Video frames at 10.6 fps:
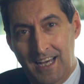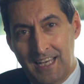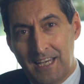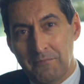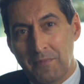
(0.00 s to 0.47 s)
I
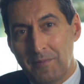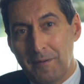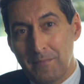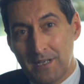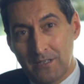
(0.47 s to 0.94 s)
am a
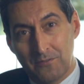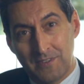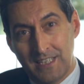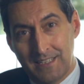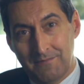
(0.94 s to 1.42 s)
member of
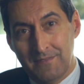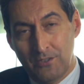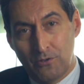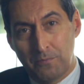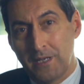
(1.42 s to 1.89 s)
the
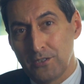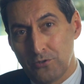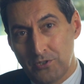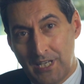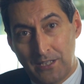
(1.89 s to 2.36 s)
European
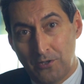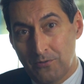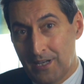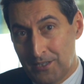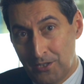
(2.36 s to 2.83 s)
Society
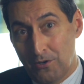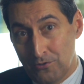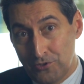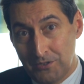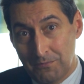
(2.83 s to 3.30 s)
of
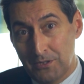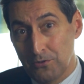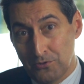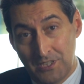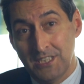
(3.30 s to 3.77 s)
Cardiology
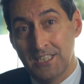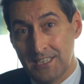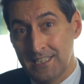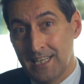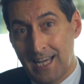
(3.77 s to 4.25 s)
because this is
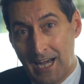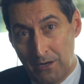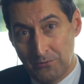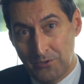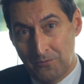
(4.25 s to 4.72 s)
the
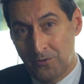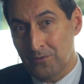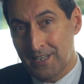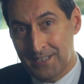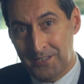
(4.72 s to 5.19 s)
house of all
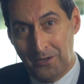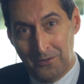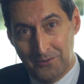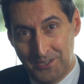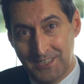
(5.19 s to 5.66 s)

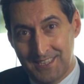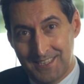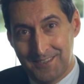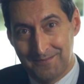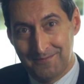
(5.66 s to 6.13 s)

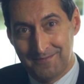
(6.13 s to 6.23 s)
cardiologists.